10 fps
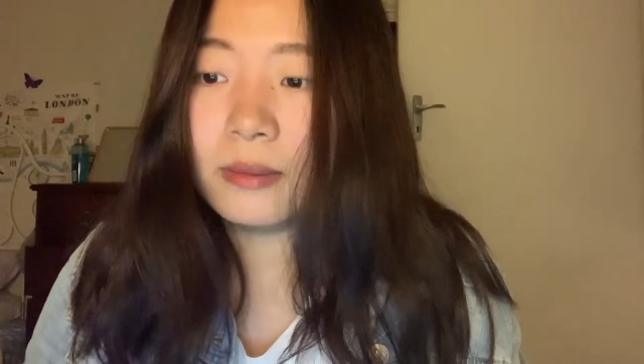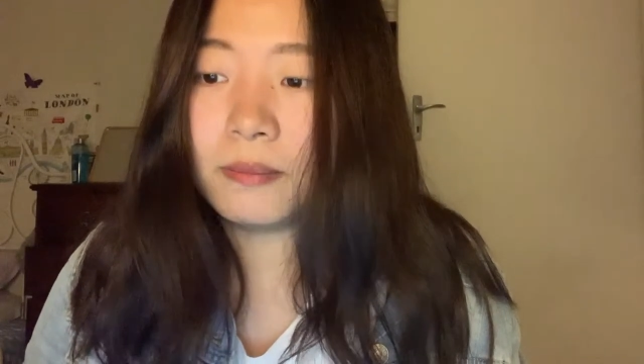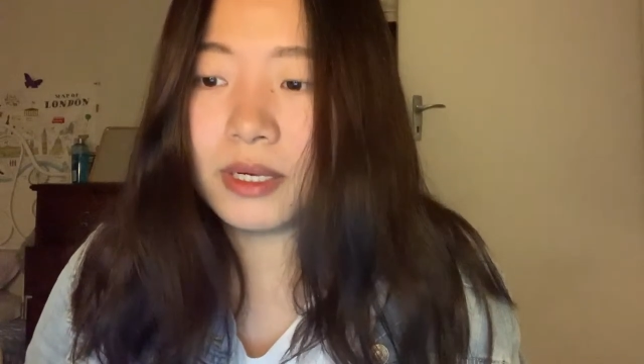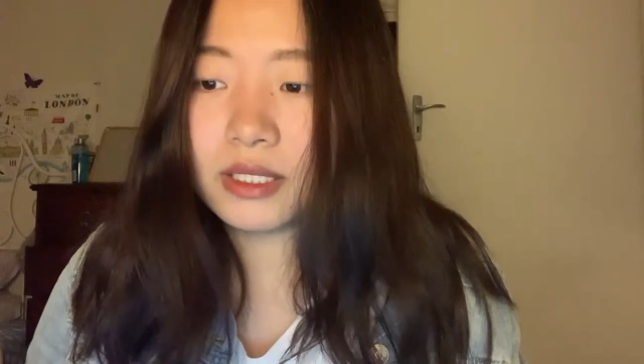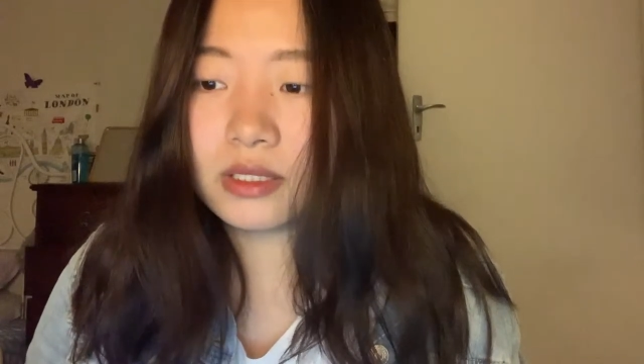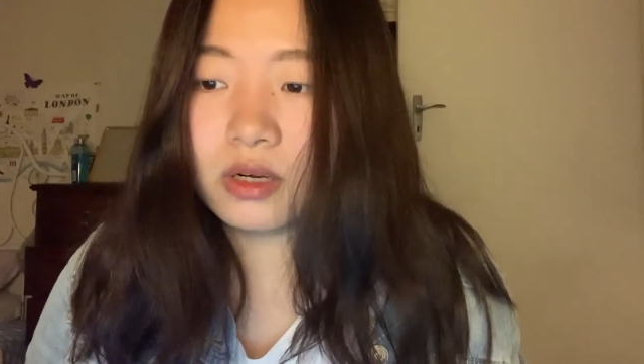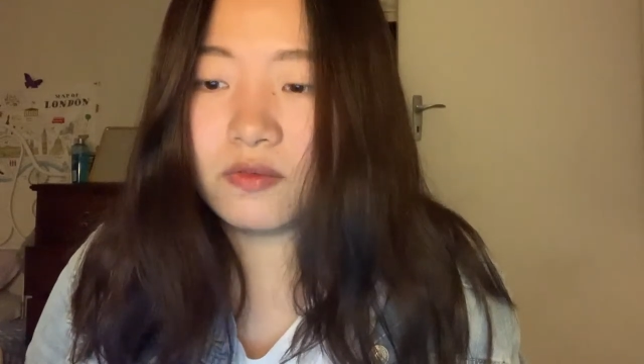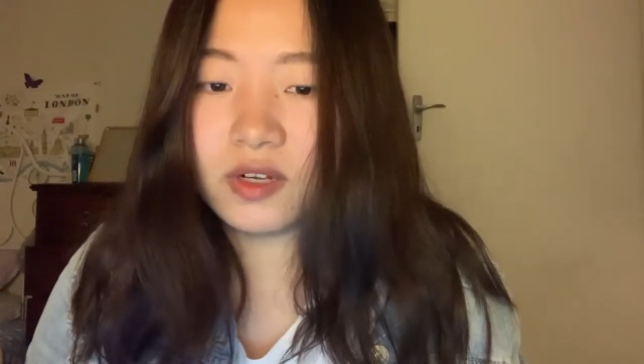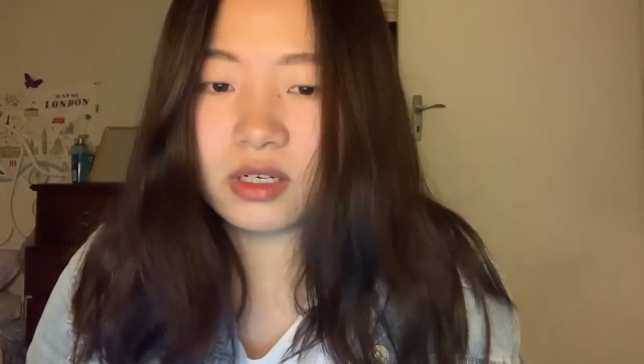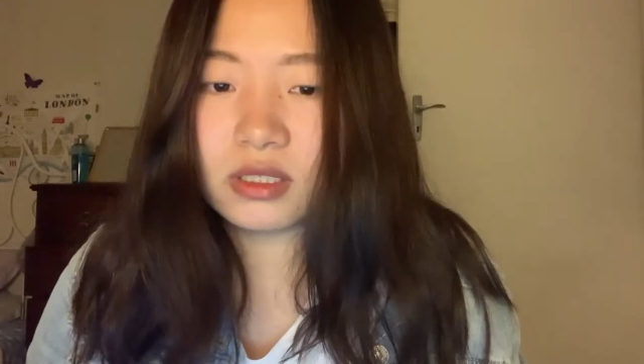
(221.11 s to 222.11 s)
Based
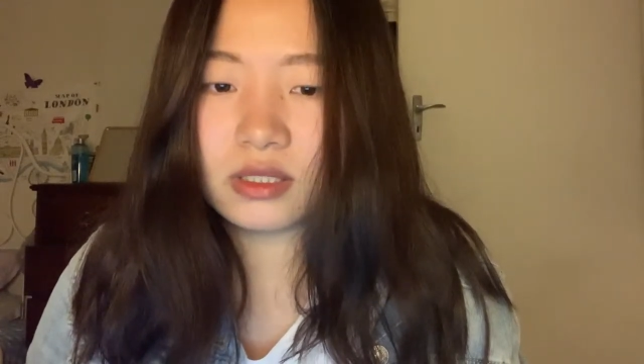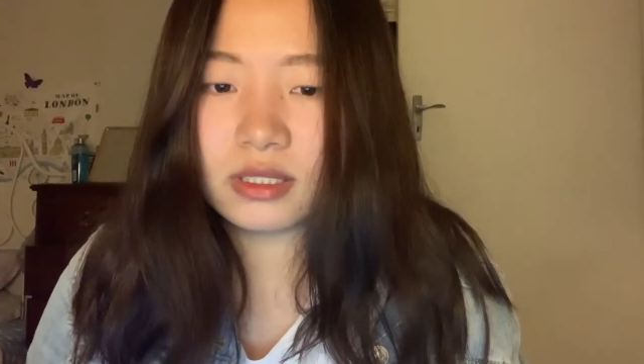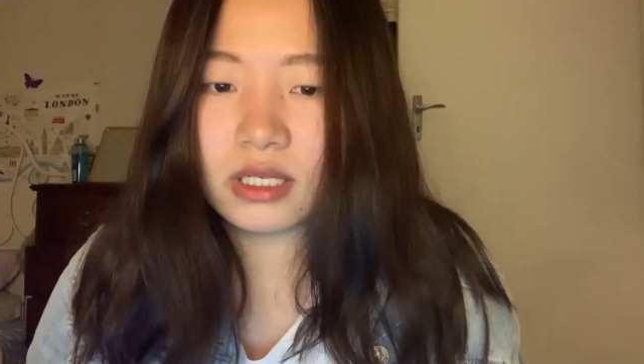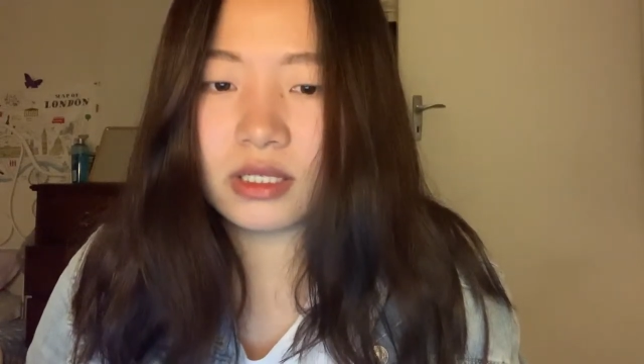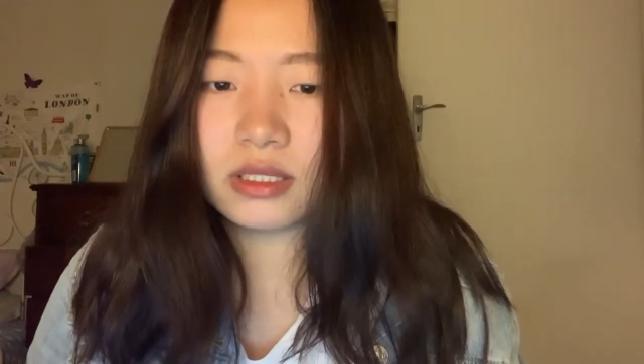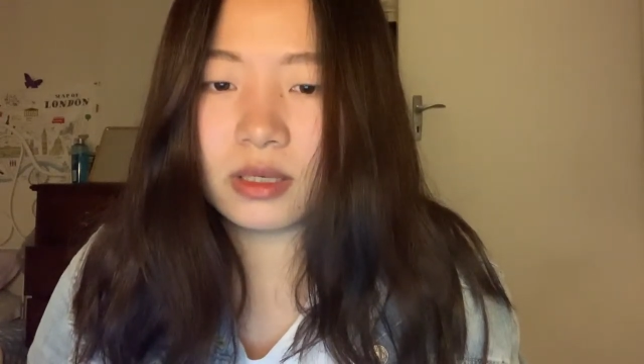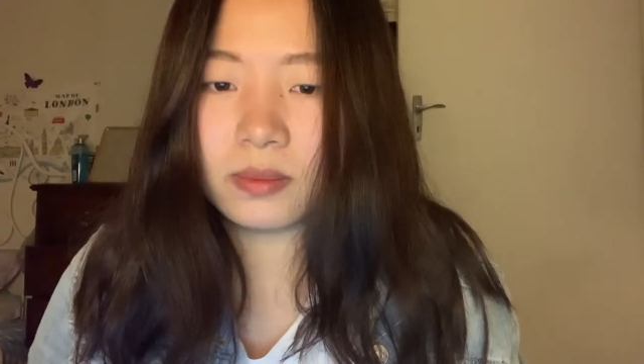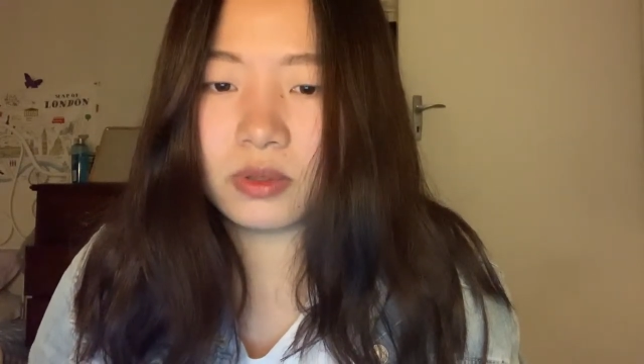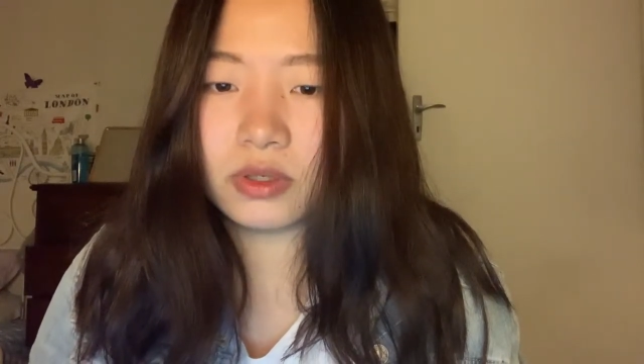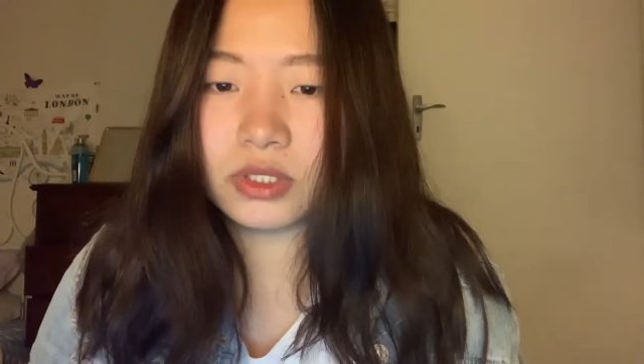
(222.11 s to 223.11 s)
on Vygotsky's
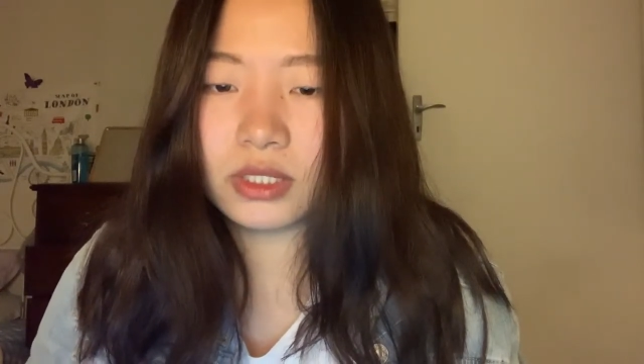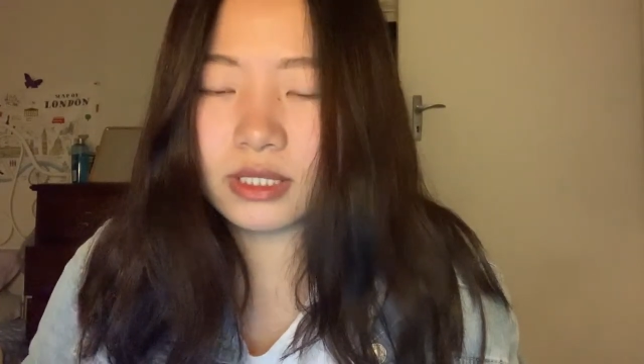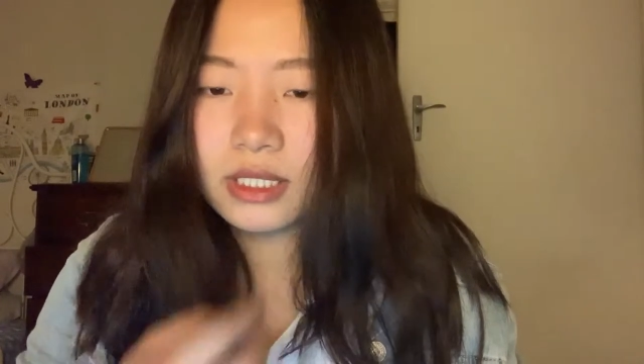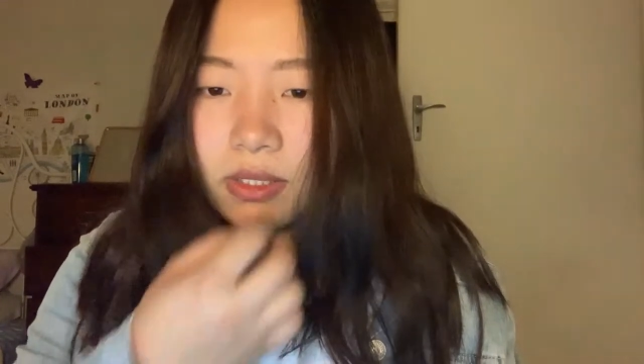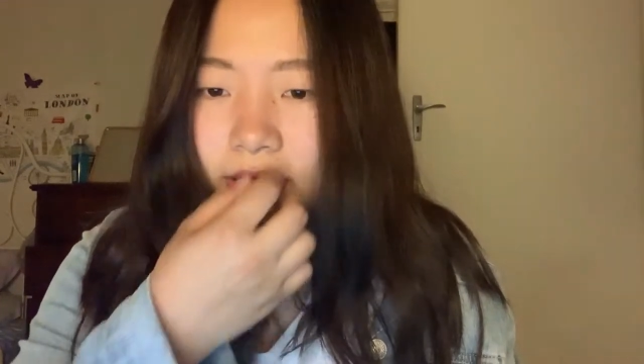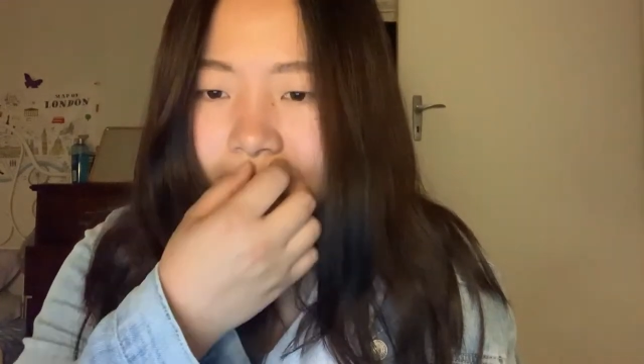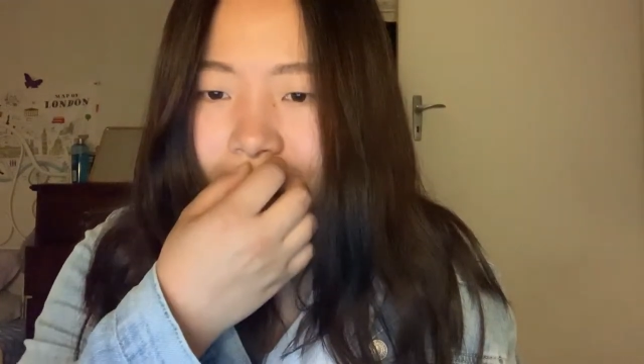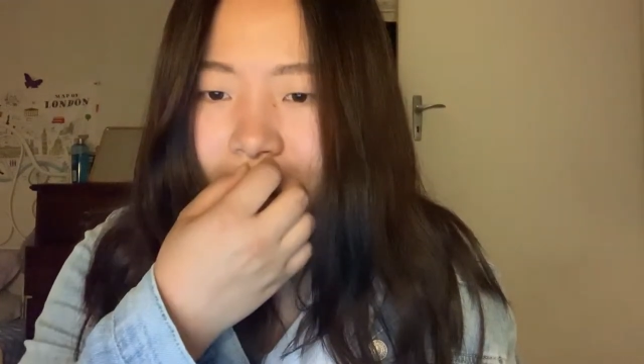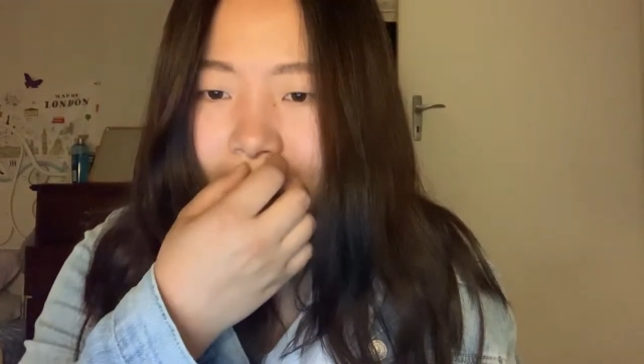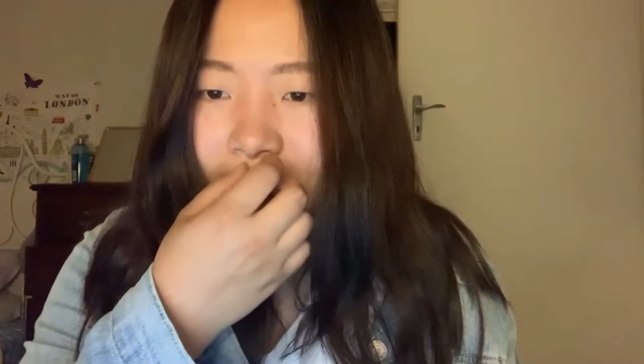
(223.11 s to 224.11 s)
approach, teachers
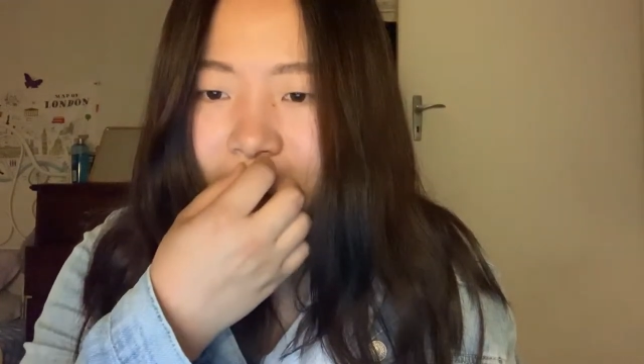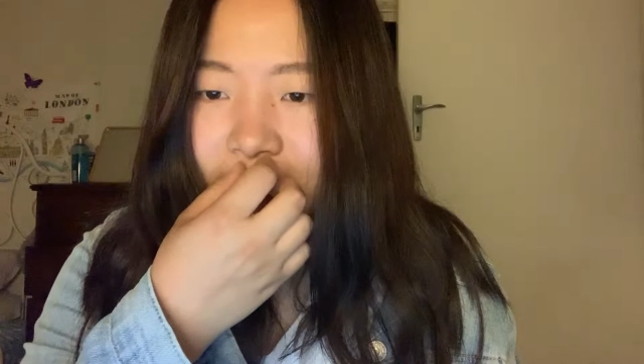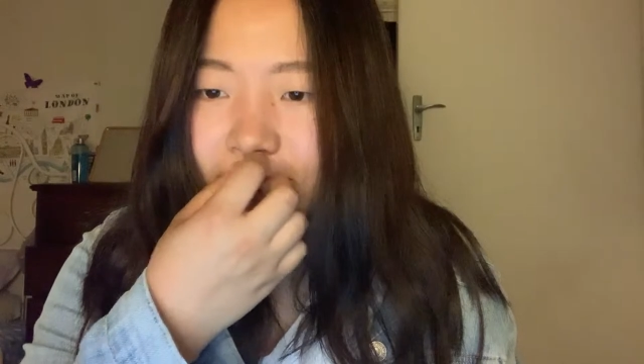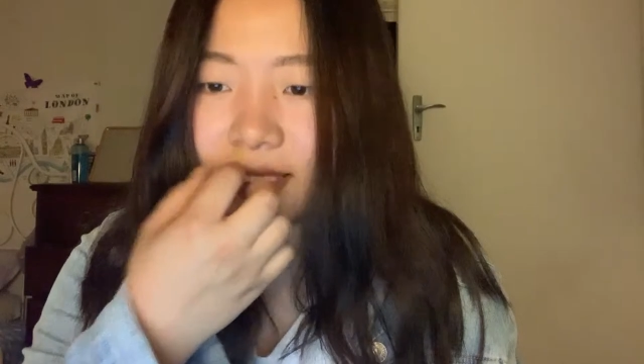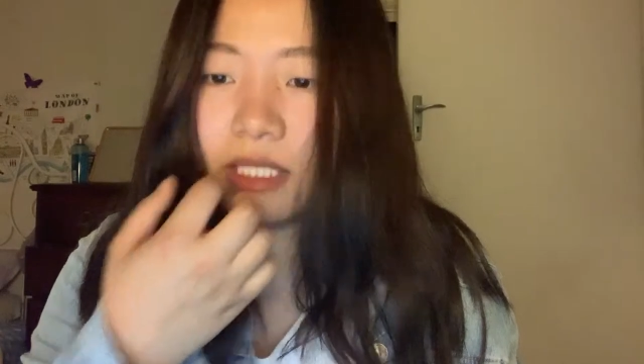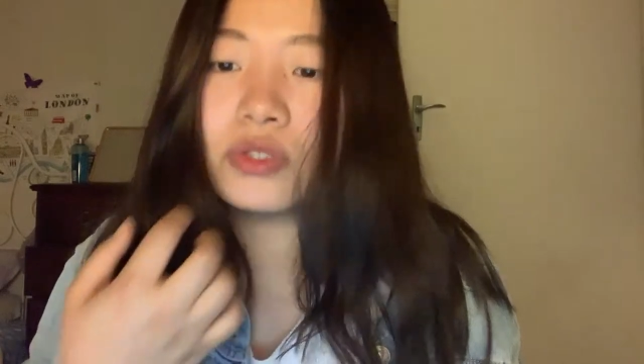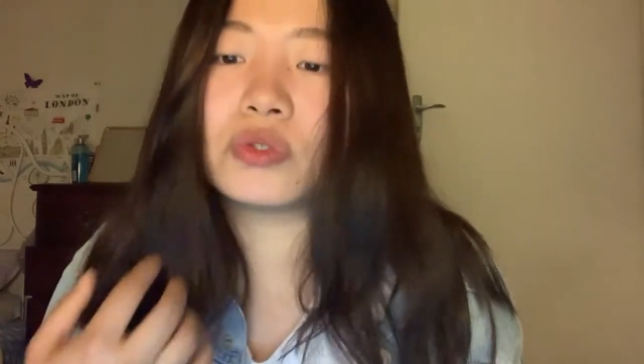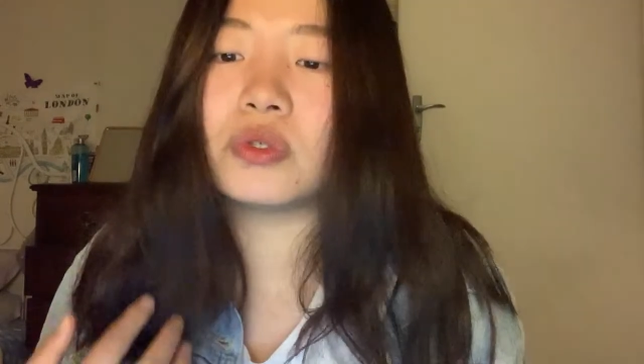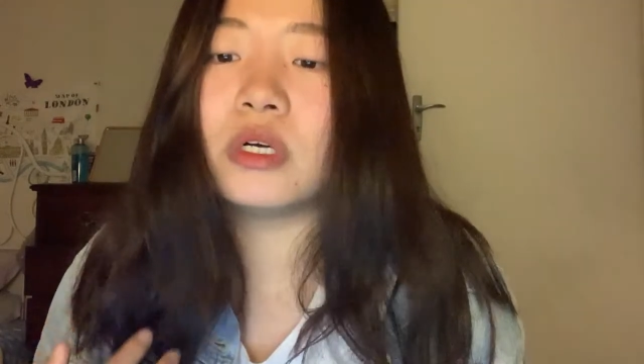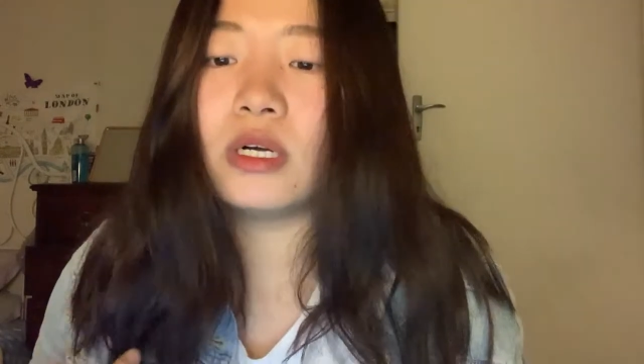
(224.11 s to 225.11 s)
and the parents need
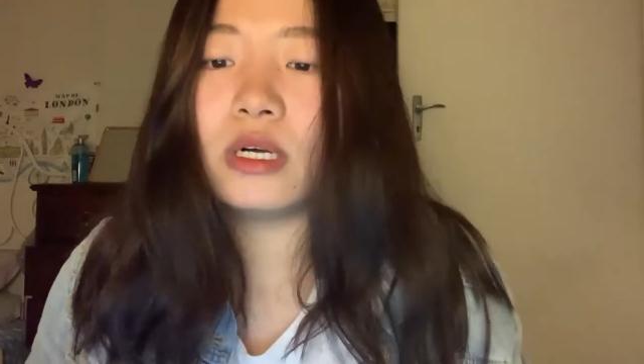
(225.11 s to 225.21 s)
to